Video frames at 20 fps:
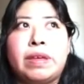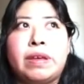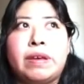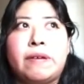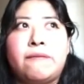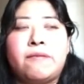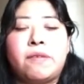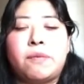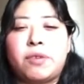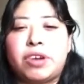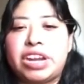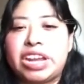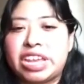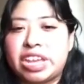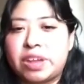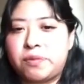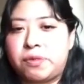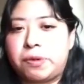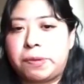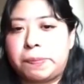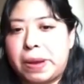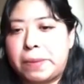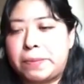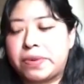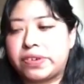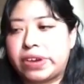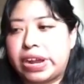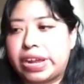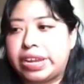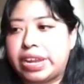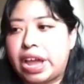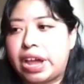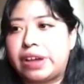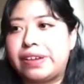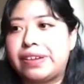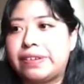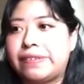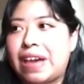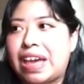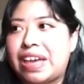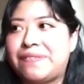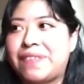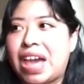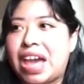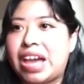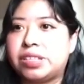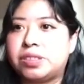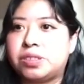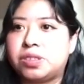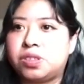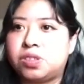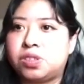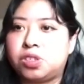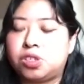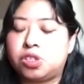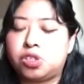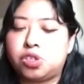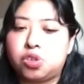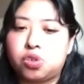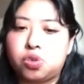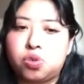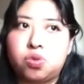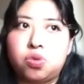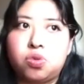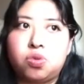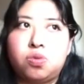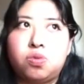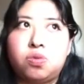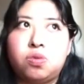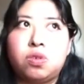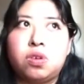from what I can remember right now, I've had two